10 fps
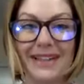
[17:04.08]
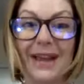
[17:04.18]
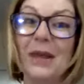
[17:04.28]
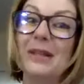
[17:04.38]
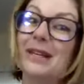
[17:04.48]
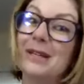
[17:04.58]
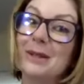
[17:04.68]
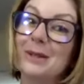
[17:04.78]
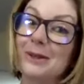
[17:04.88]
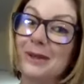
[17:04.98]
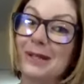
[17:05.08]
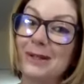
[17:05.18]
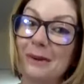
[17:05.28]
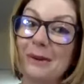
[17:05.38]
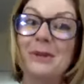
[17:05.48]
and then teach those 3
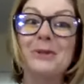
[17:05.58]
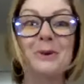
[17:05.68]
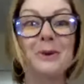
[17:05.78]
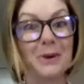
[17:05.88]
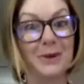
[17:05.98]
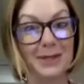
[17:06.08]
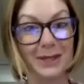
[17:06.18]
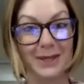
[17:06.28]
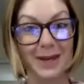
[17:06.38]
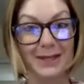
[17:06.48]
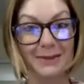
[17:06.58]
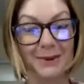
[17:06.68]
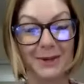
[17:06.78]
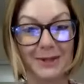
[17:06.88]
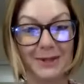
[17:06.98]
distributors to enroll 6
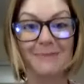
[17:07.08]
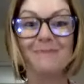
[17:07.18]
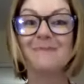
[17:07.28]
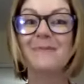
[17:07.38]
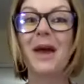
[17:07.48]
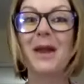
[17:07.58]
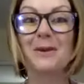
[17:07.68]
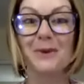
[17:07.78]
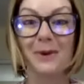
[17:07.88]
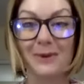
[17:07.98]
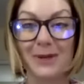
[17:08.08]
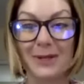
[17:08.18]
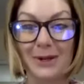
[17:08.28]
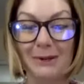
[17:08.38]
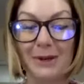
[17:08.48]
customers and enroll 3
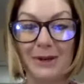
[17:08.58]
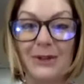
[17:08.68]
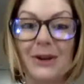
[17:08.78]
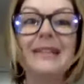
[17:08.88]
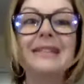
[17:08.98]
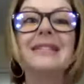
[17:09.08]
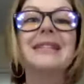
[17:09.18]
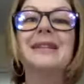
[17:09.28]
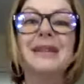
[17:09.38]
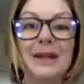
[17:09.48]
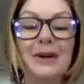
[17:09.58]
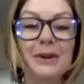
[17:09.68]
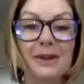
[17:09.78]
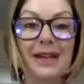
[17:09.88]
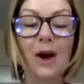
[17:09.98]
distributors. You guys, that's
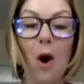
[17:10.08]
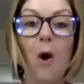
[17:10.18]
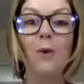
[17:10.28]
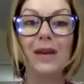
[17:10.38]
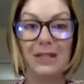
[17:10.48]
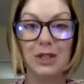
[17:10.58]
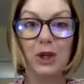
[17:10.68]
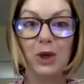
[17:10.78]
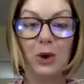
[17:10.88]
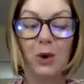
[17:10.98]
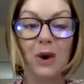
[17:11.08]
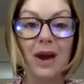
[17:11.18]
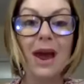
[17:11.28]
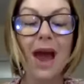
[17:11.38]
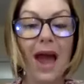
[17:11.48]
literally all we do.
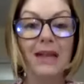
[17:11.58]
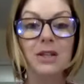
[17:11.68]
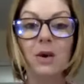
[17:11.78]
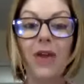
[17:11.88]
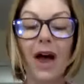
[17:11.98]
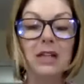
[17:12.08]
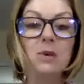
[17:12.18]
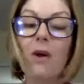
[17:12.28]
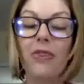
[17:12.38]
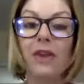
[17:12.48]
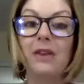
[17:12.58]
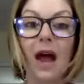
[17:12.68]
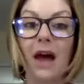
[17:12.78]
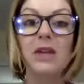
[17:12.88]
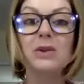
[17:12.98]
And so that's one thing that
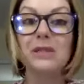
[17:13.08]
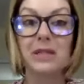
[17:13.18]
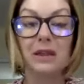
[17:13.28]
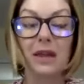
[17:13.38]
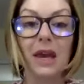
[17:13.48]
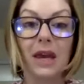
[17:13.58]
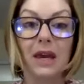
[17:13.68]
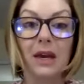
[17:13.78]
I used to think.